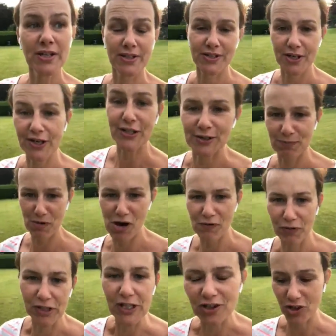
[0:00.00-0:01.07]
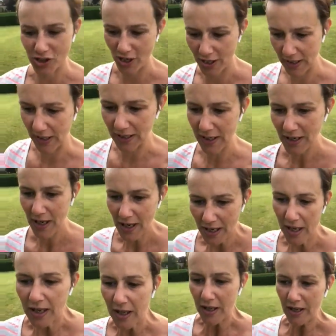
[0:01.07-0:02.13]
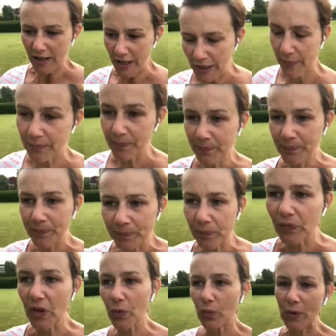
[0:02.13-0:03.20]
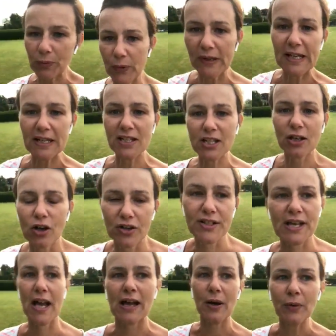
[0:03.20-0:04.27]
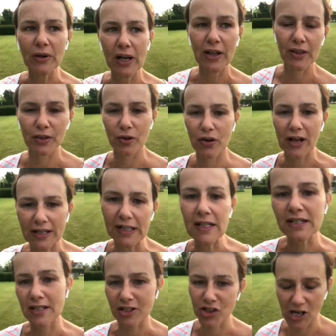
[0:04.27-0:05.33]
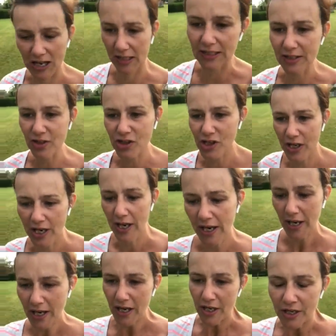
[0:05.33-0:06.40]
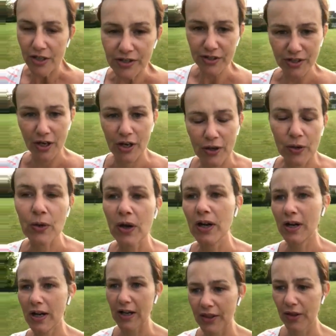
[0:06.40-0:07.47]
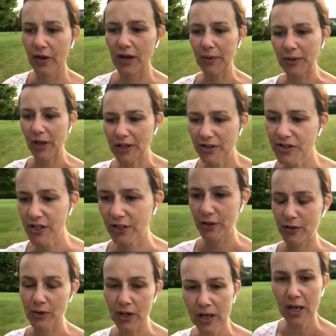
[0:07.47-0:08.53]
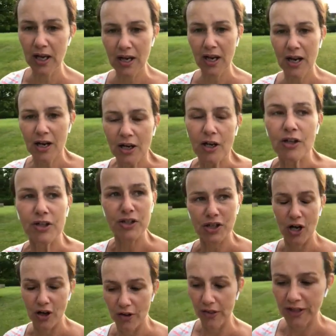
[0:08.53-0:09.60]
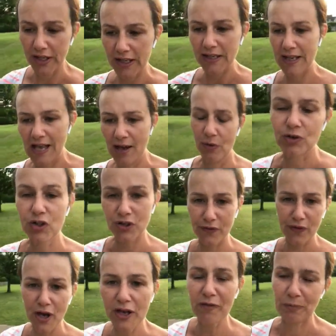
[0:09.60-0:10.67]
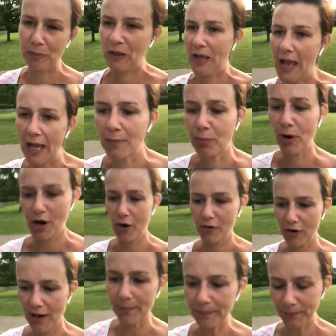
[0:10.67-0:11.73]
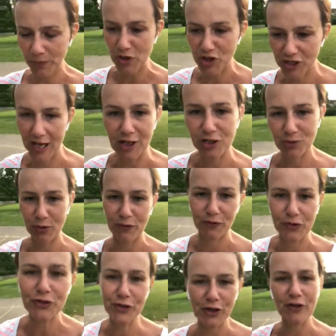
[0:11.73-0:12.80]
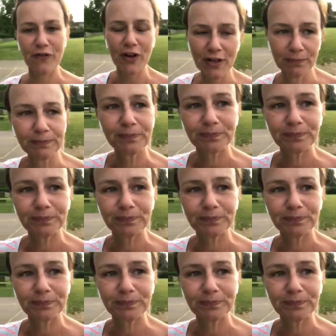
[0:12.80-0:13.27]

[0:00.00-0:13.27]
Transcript: started my running journey. When we went into lockdown, I thought I needed a challenge. So I thought I'm going to start the Couch to 5K program, which gets you off your sofa